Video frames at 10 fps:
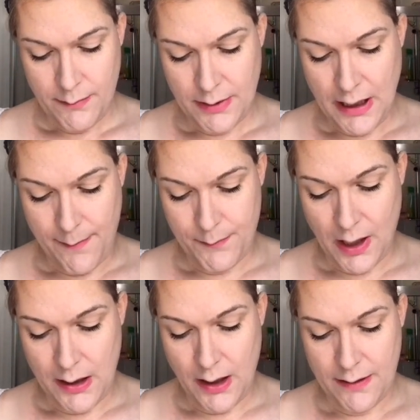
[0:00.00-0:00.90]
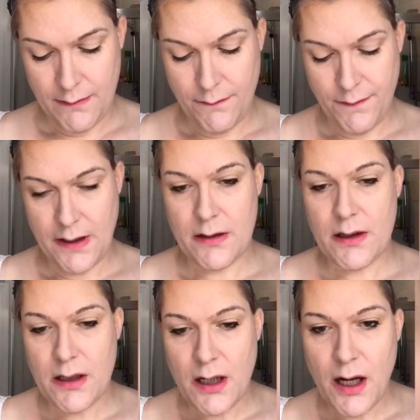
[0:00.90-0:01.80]
But yeah, I like the feel
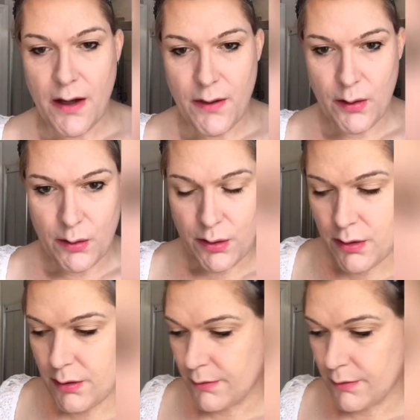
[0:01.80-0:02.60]
and I like the look